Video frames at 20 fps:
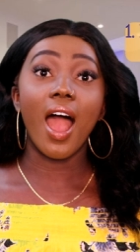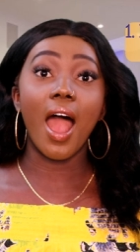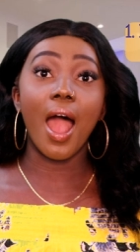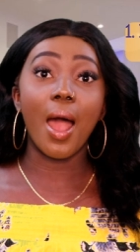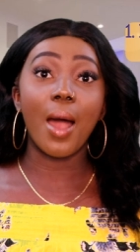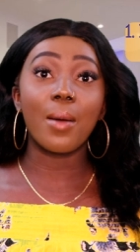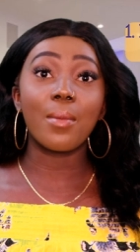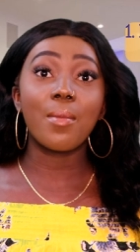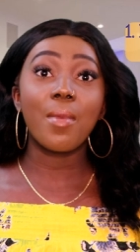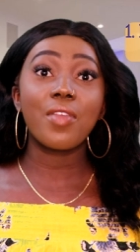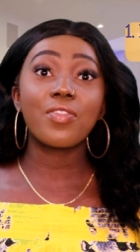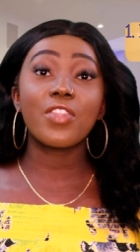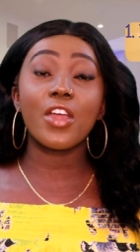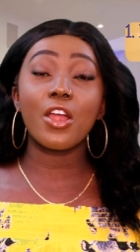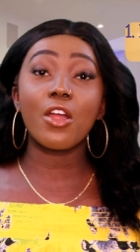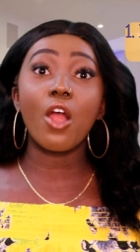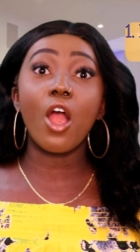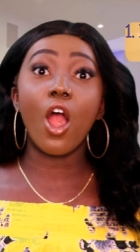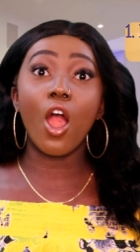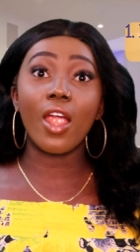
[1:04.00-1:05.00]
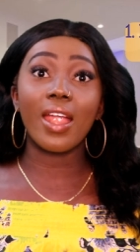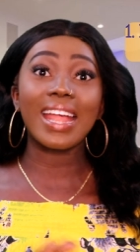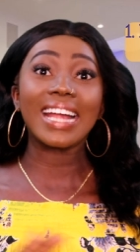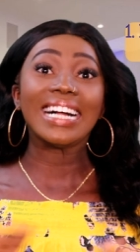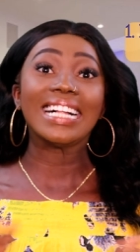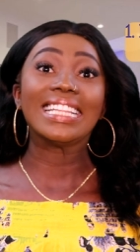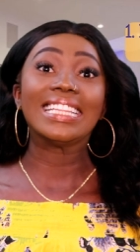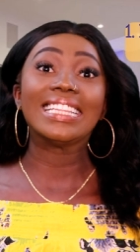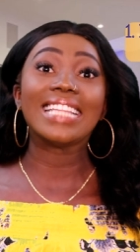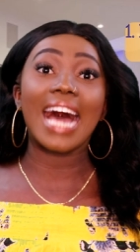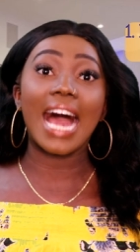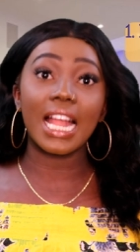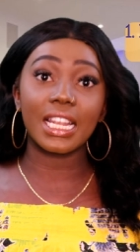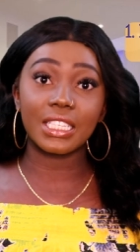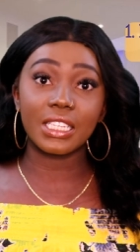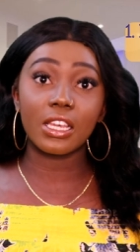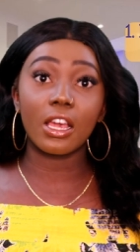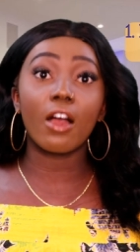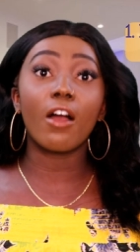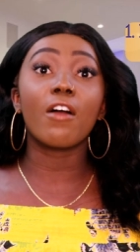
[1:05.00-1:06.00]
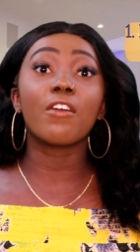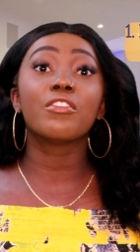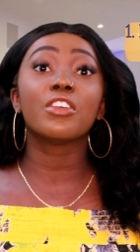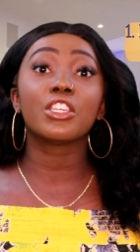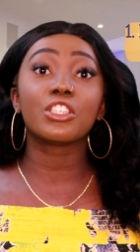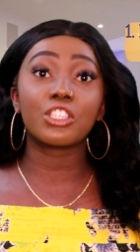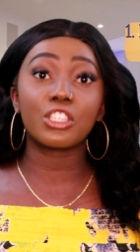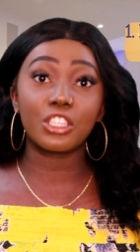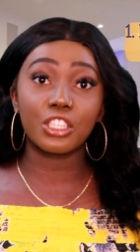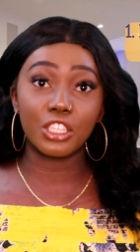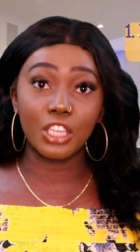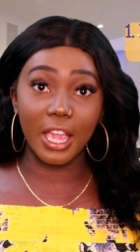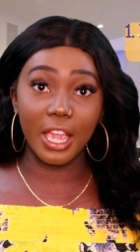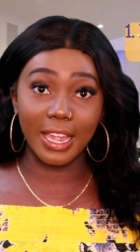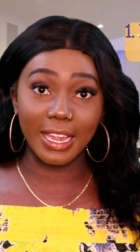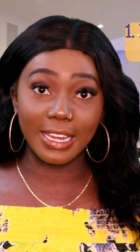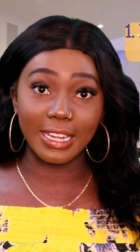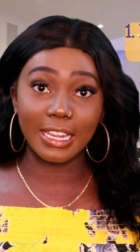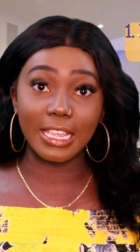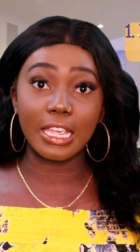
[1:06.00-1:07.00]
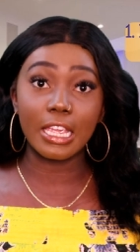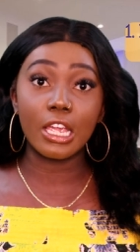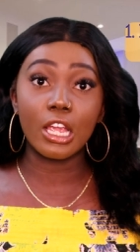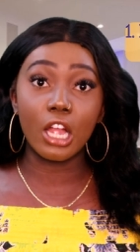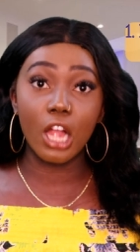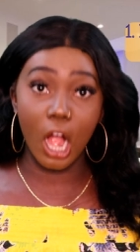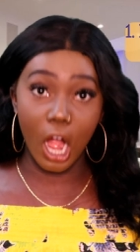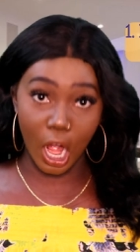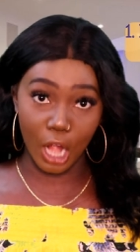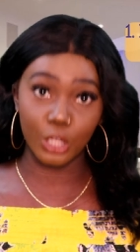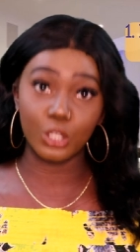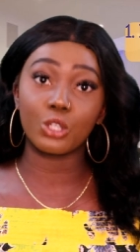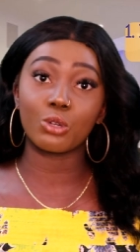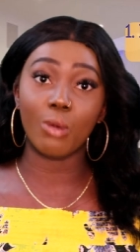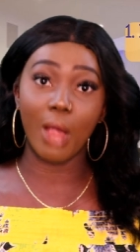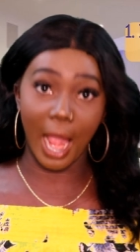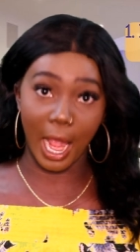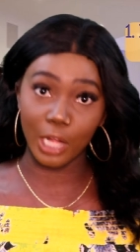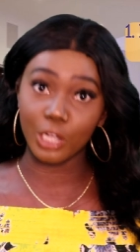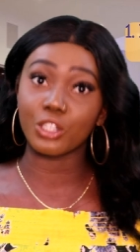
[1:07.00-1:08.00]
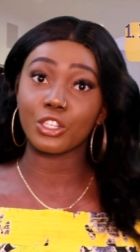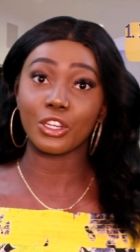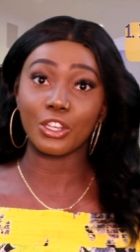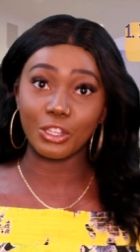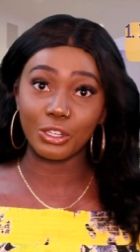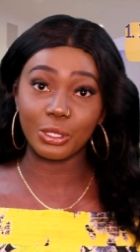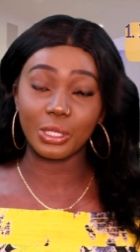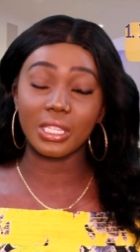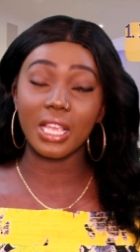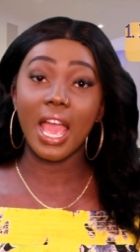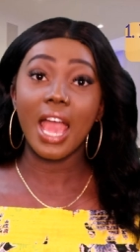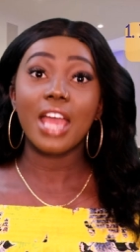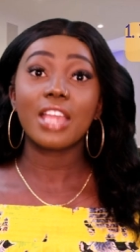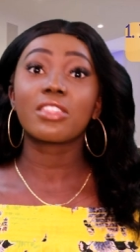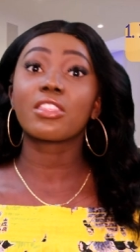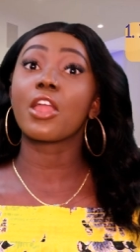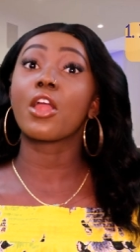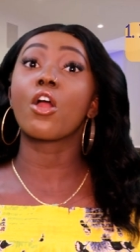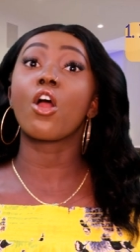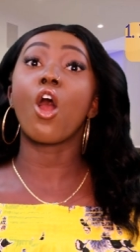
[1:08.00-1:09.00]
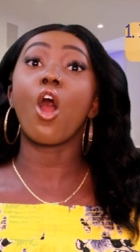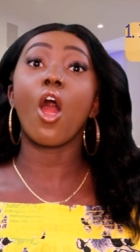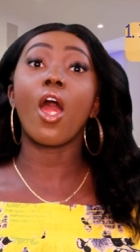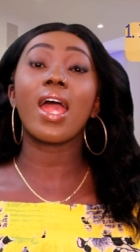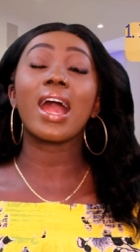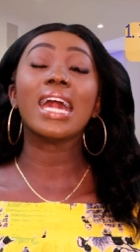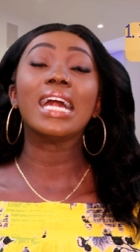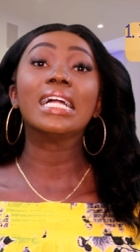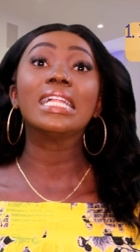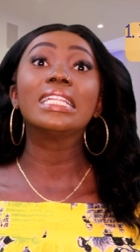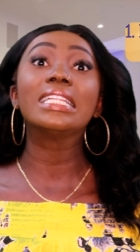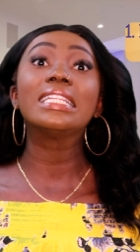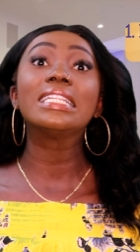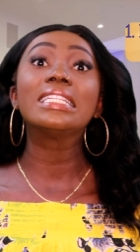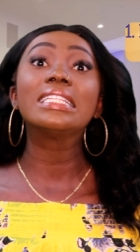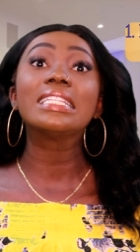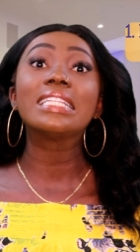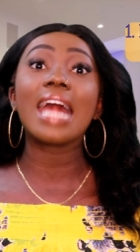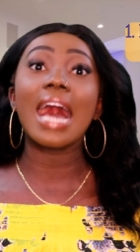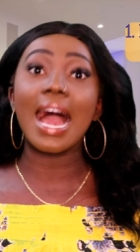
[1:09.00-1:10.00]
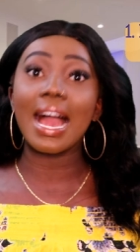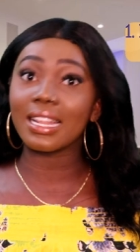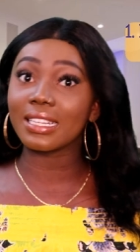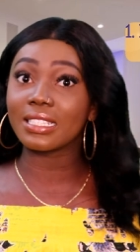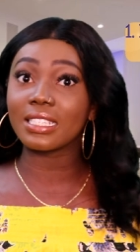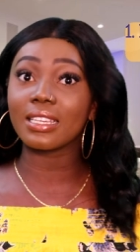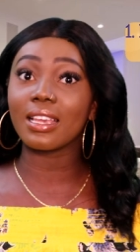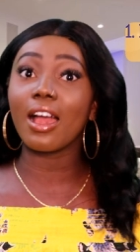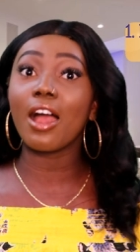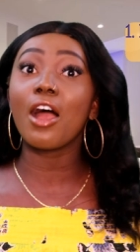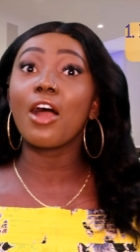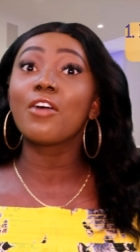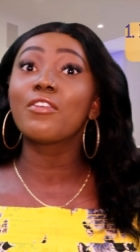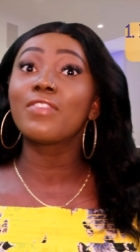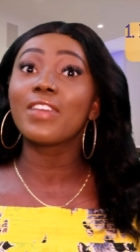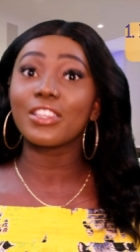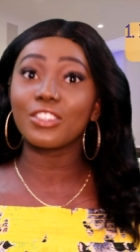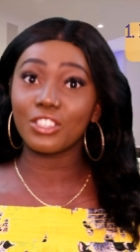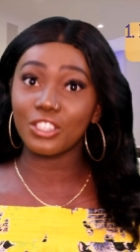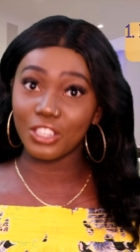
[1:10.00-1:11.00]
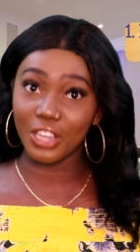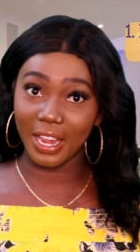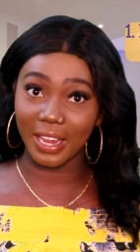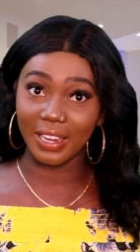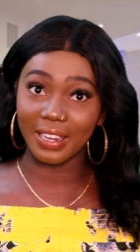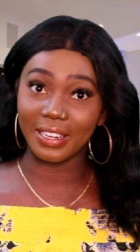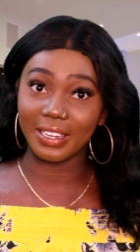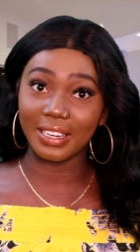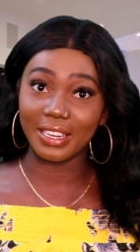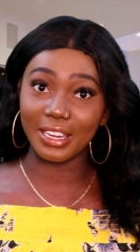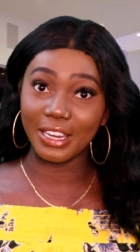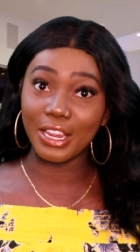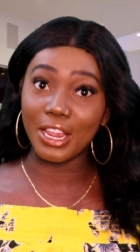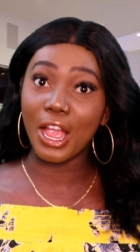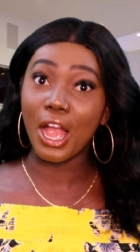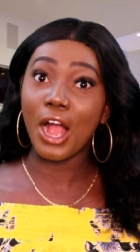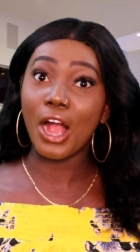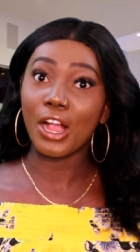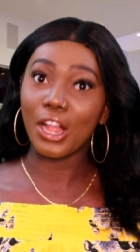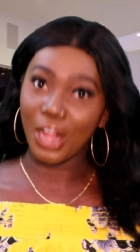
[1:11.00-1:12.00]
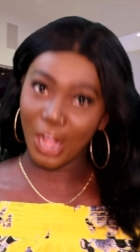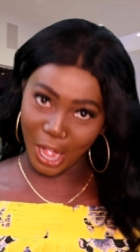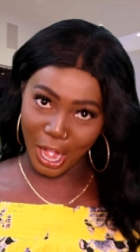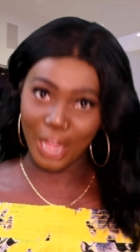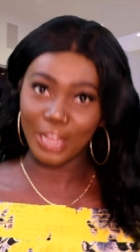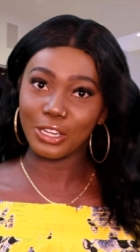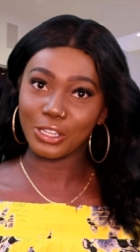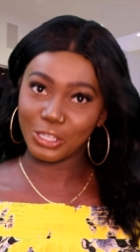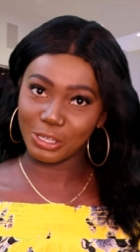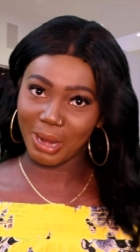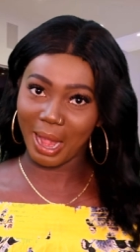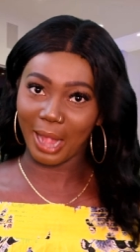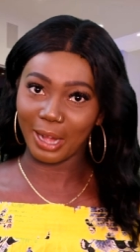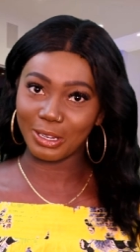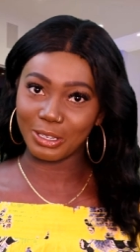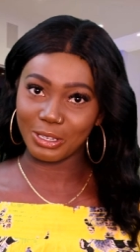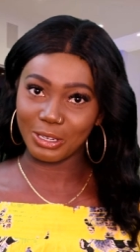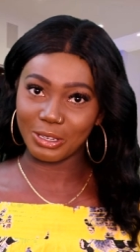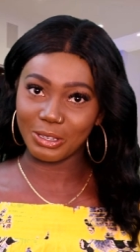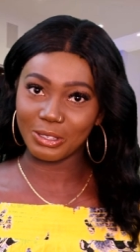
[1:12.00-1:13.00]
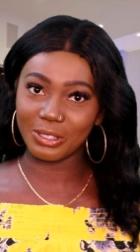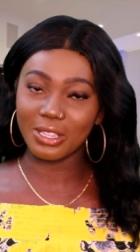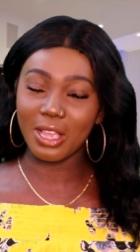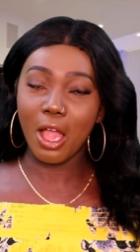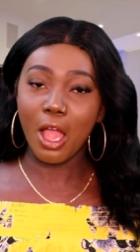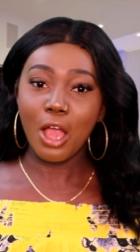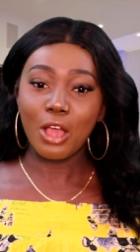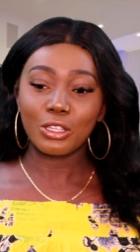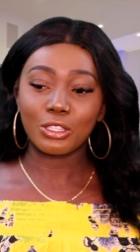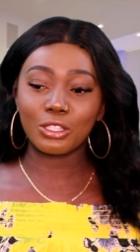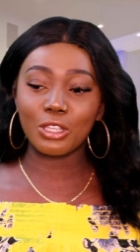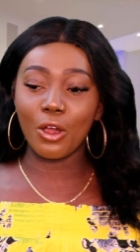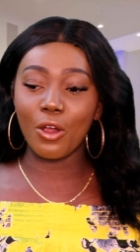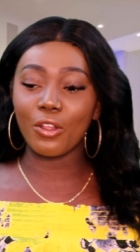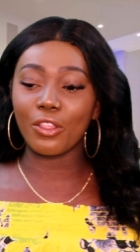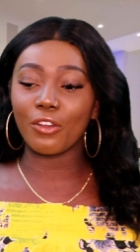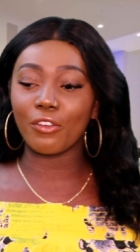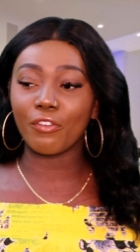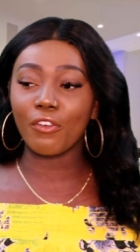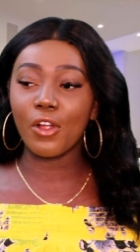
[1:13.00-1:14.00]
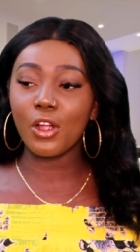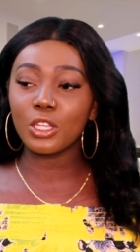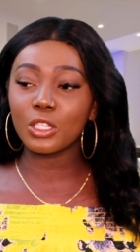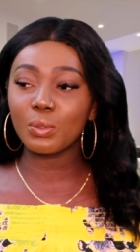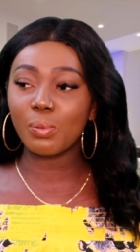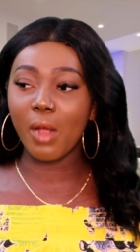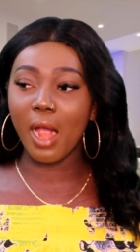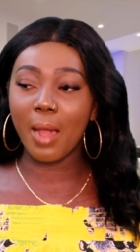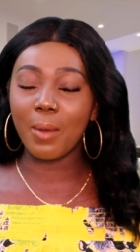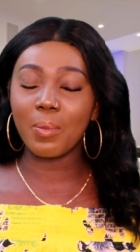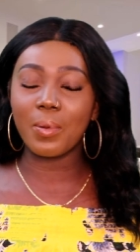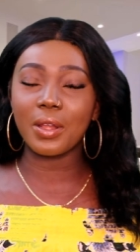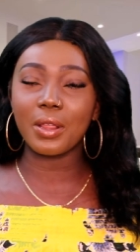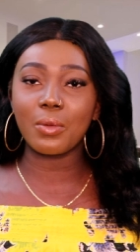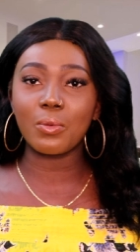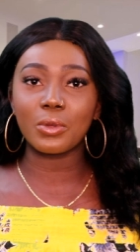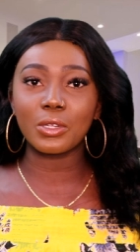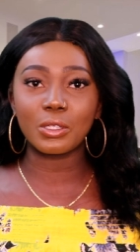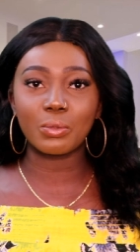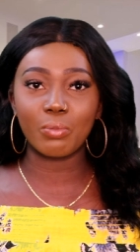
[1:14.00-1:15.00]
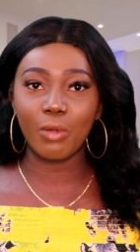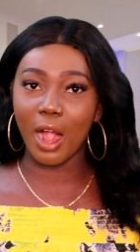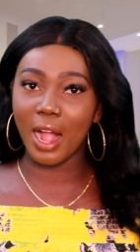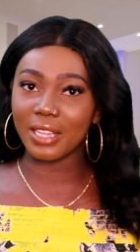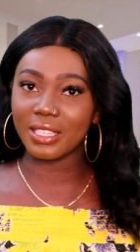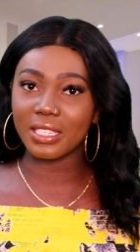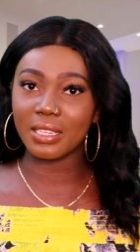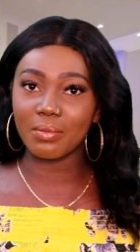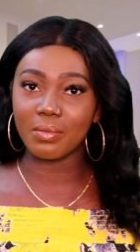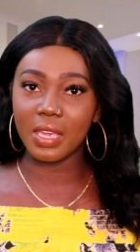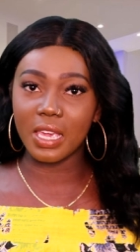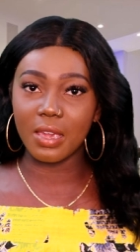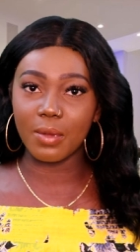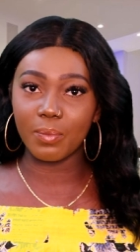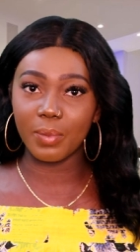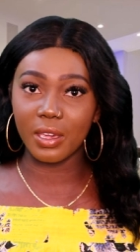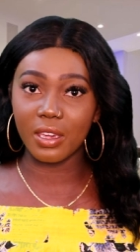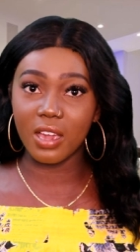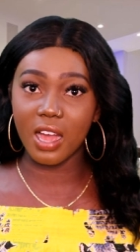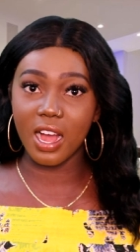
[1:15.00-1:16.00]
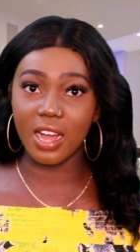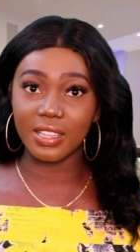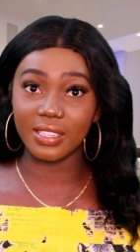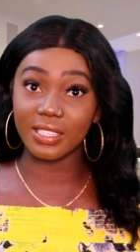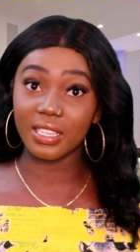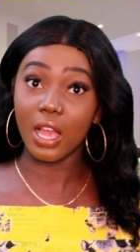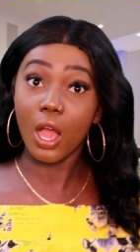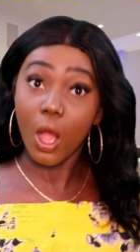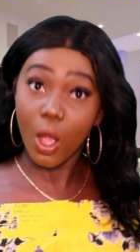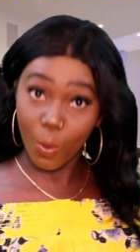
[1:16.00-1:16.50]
um, there are a lot of shady contractors. There are a lot of shady contractors. So the first property was brought to me because